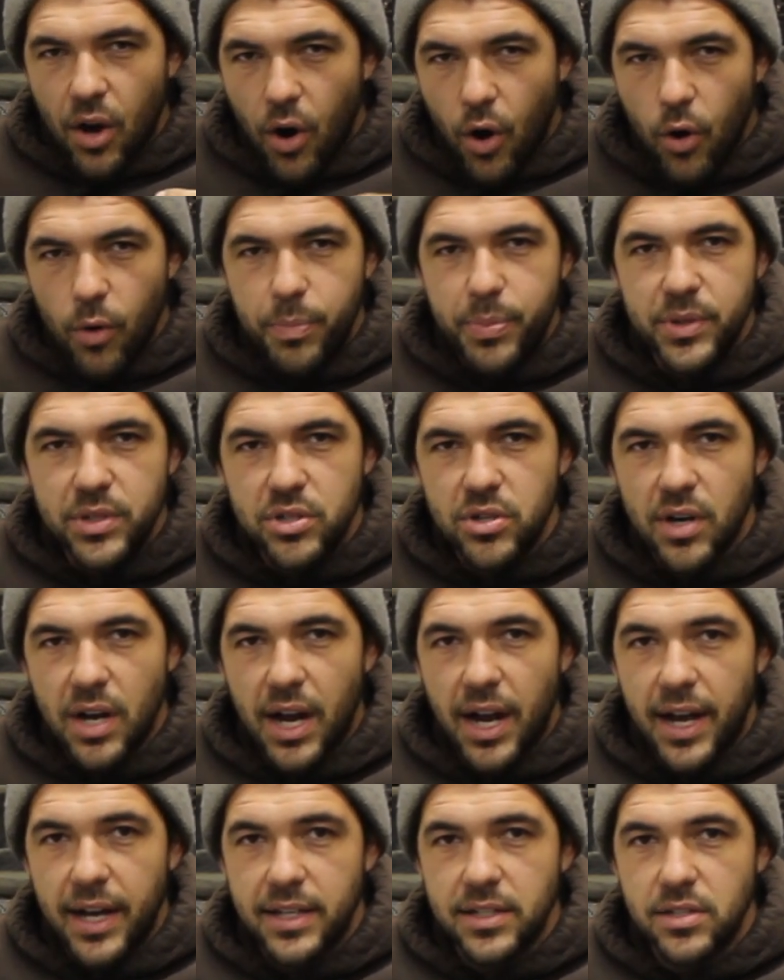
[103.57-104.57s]
opens your
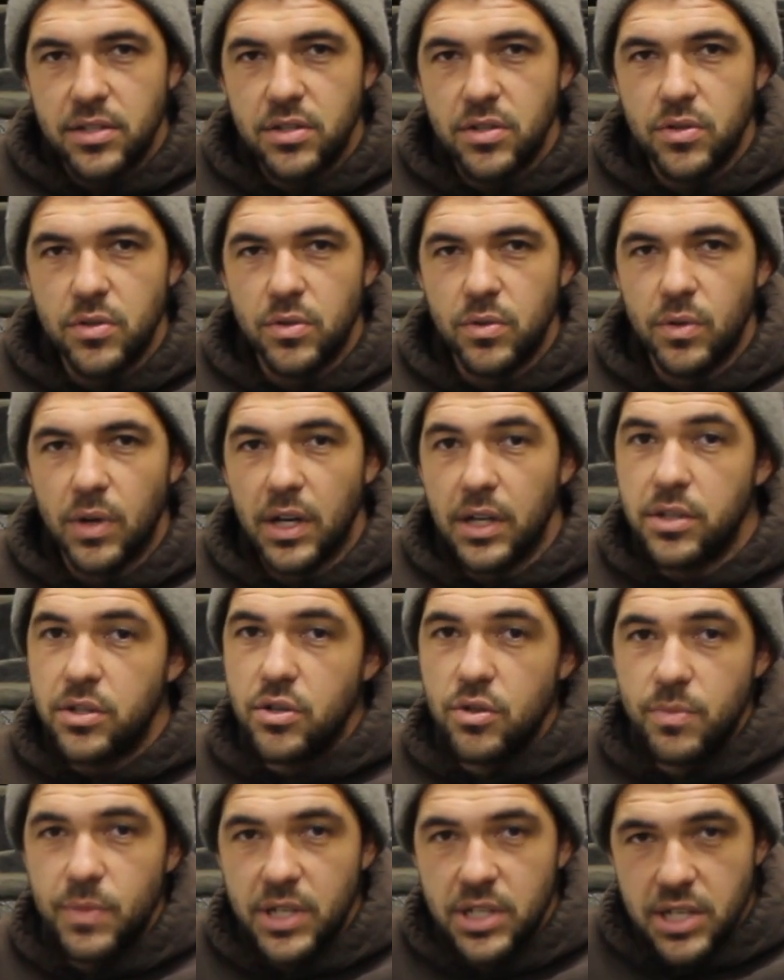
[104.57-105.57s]
eyes to a
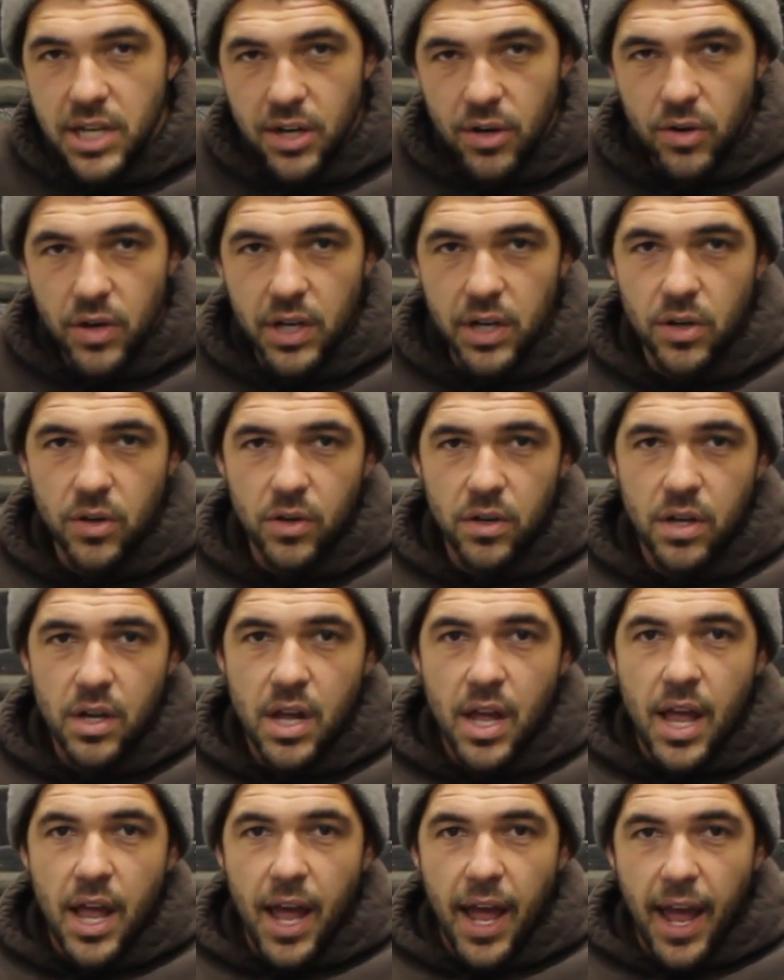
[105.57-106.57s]
new material
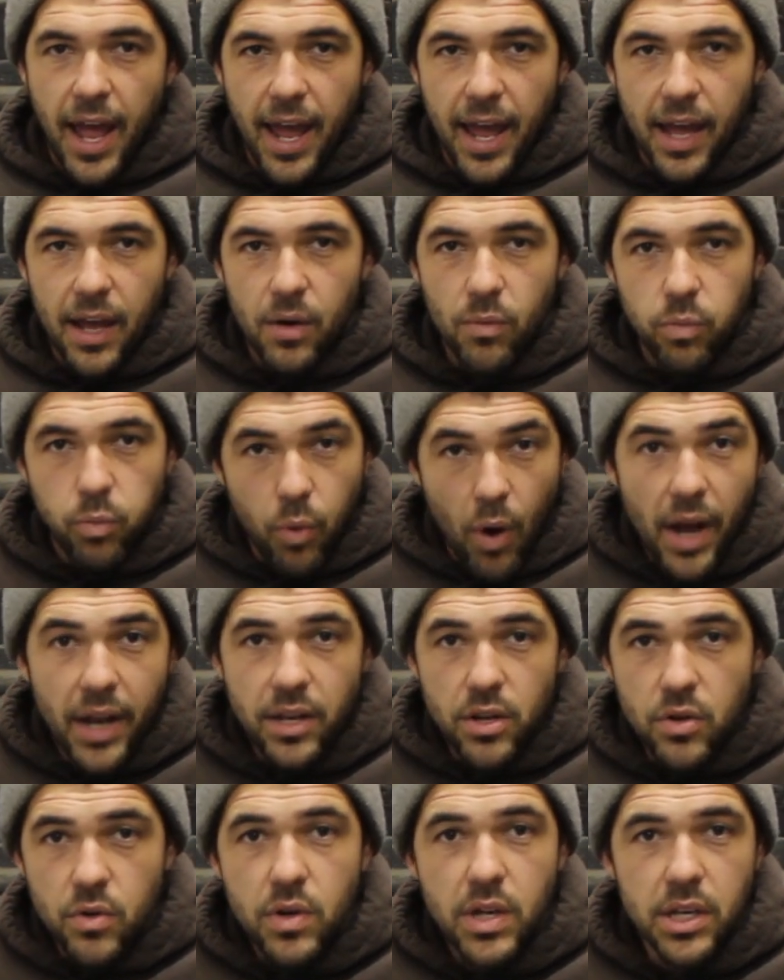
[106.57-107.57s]
and
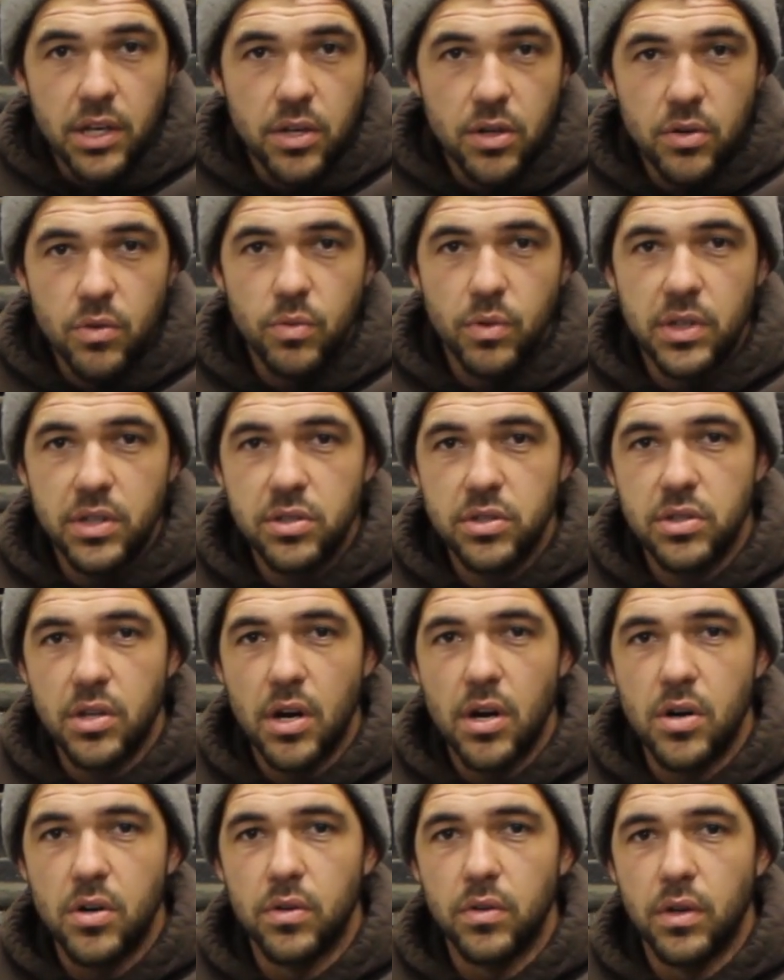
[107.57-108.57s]
what you can do with
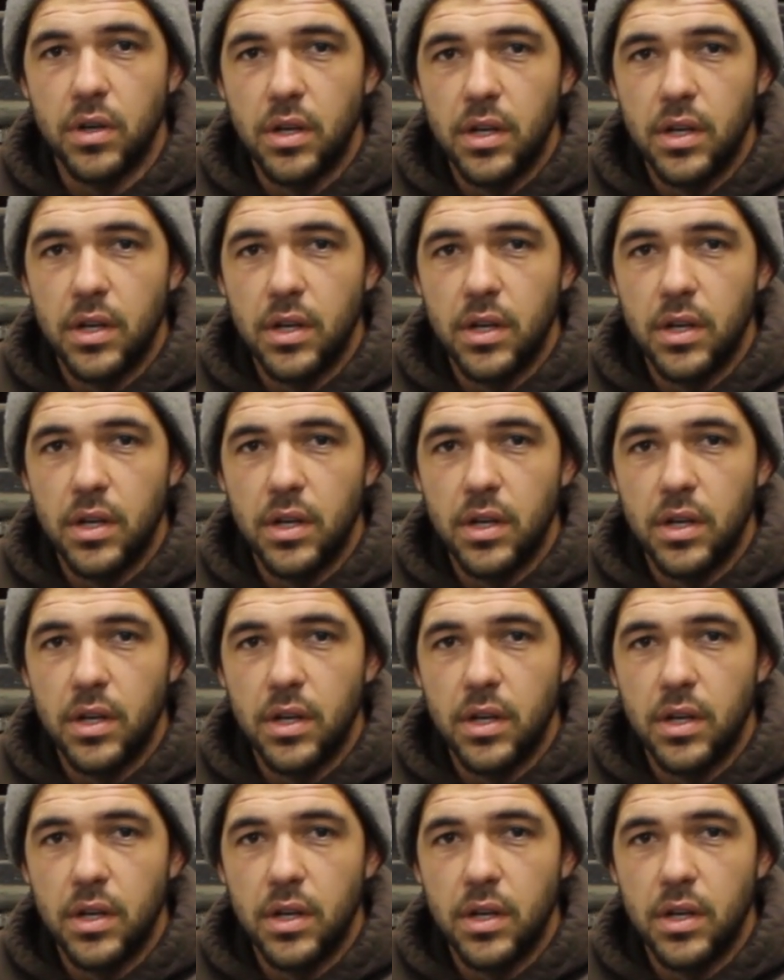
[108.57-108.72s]
stone.